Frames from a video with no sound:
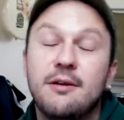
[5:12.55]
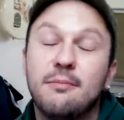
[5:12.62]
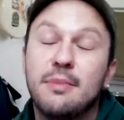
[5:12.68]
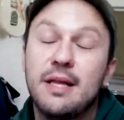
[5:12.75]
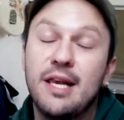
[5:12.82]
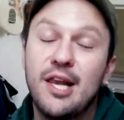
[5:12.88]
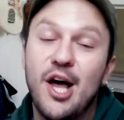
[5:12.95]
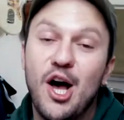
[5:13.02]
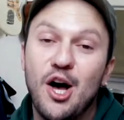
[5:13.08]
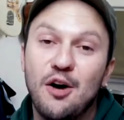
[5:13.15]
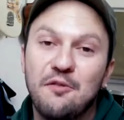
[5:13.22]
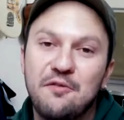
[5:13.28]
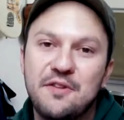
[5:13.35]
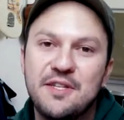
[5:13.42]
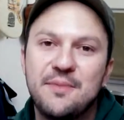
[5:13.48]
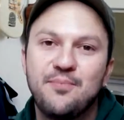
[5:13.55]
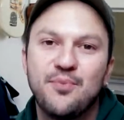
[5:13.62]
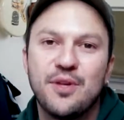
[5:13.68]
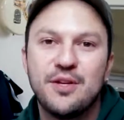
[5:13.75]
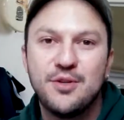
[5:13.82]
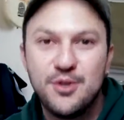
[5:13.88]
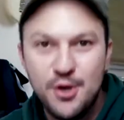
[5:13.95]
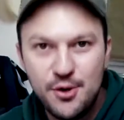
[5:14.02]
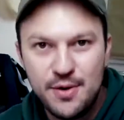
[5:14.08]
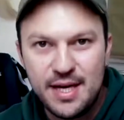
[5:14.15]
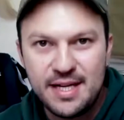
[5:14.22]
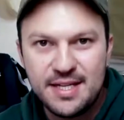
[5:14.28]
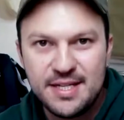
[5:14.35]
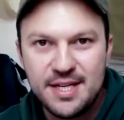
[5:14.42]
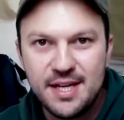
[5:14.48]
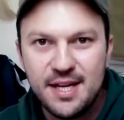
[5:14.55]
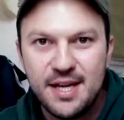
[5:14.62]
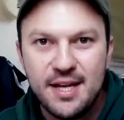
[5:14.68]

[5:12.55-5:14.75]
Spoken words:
beloved turret.